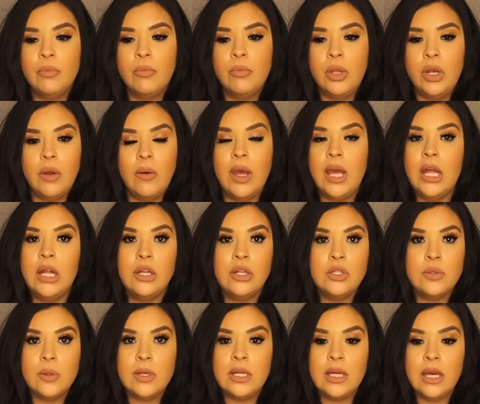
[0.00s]
you know, I hit the
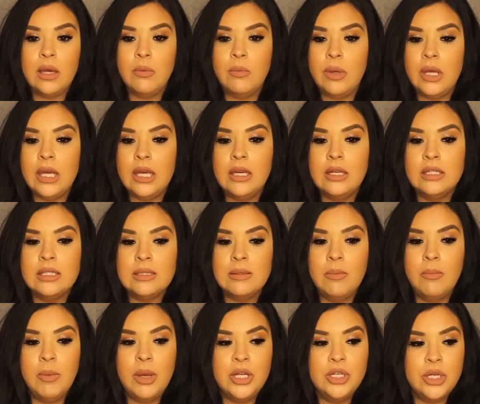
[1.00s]
28 weeks.
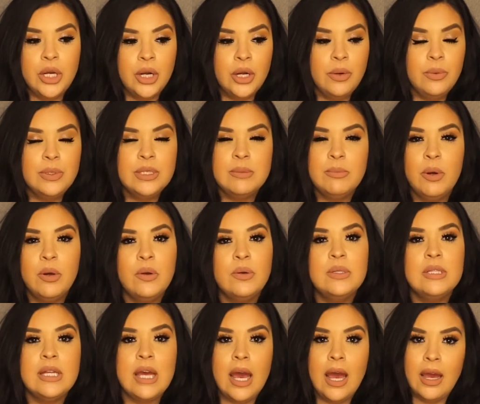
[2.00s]
My daughter was
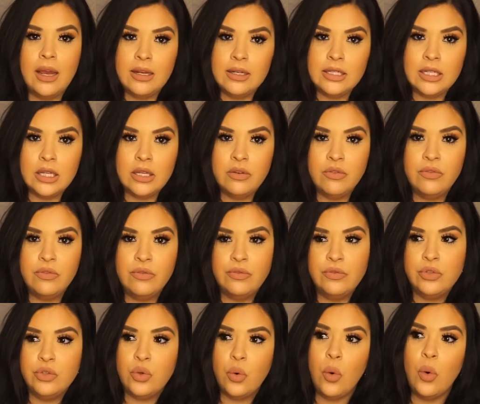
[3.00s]
most active
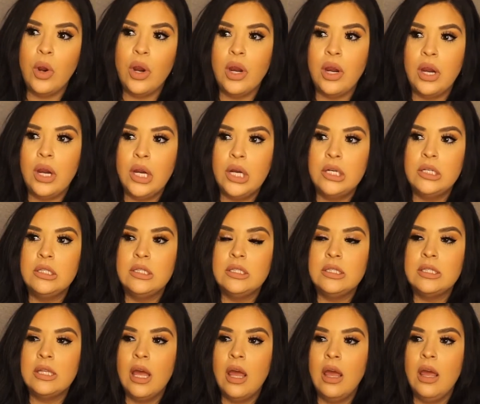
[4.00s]
towards
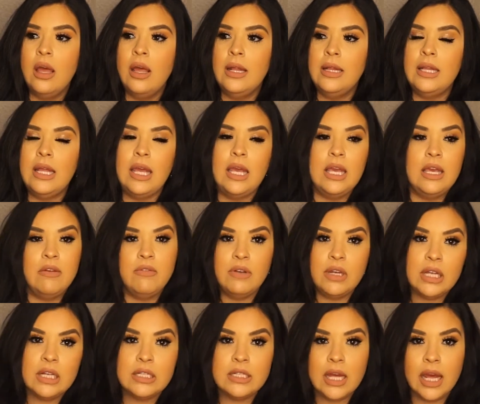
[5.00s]
the
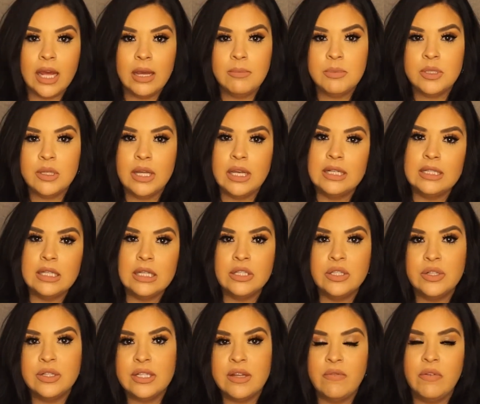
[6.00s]
evening time, so like 6
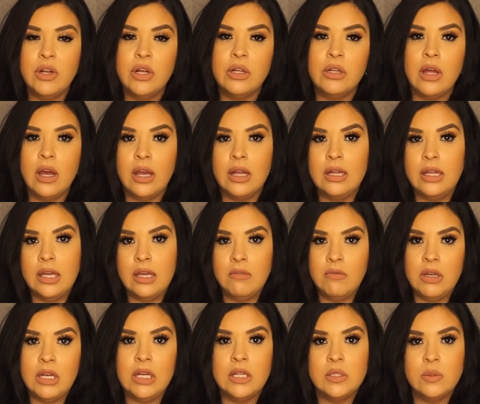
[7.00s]
or 7 o'clock in the
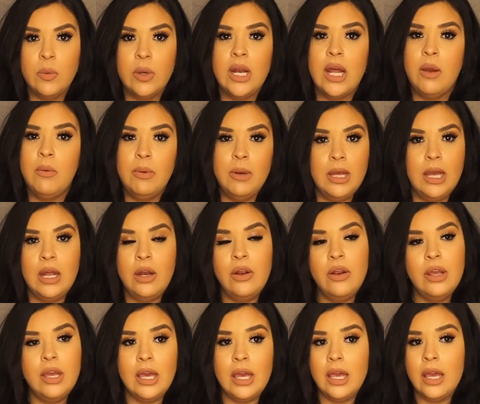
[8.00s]
evening is when I would get
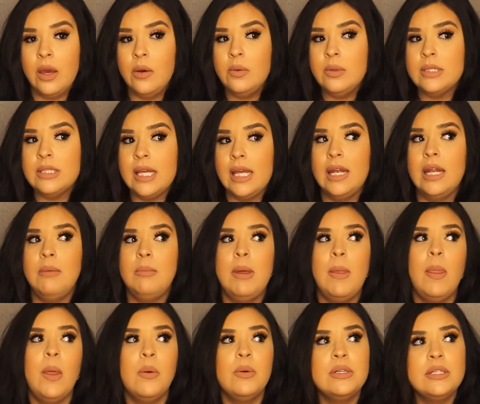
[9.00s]
her kick counts. And I
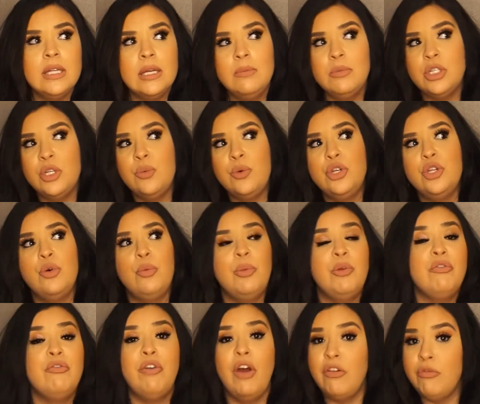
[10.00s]
mean, there was times she would do them
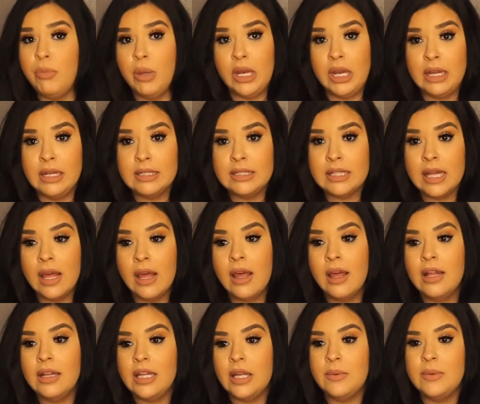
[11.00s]
in 5 minutes.
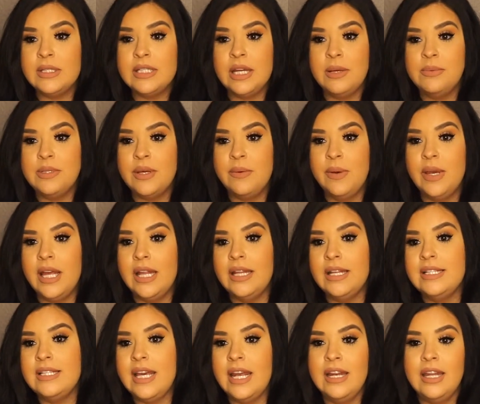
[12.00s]
There was times I would get
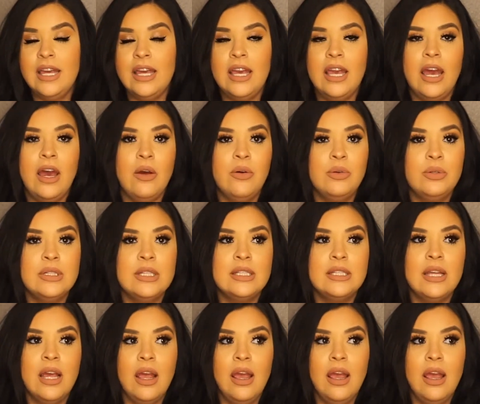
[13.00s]
the 10 kick counts,